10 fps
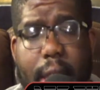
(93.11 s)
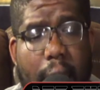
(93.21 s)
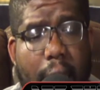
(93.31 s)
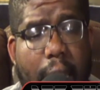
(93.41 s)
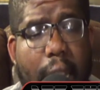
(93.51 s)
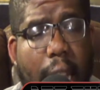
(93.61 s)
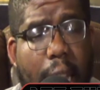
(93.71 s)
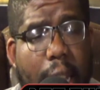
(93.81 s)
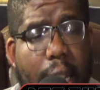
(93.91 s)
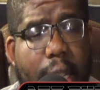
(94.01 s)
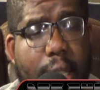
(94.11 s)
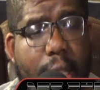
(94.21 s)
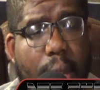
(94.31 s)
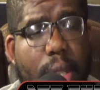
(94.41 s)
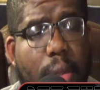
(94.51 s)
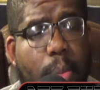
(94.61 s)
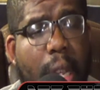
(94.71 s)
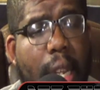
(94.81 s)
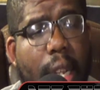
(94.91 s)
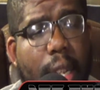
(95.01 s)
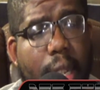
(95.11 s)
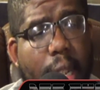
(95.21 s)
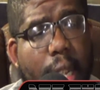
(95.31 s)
They social media,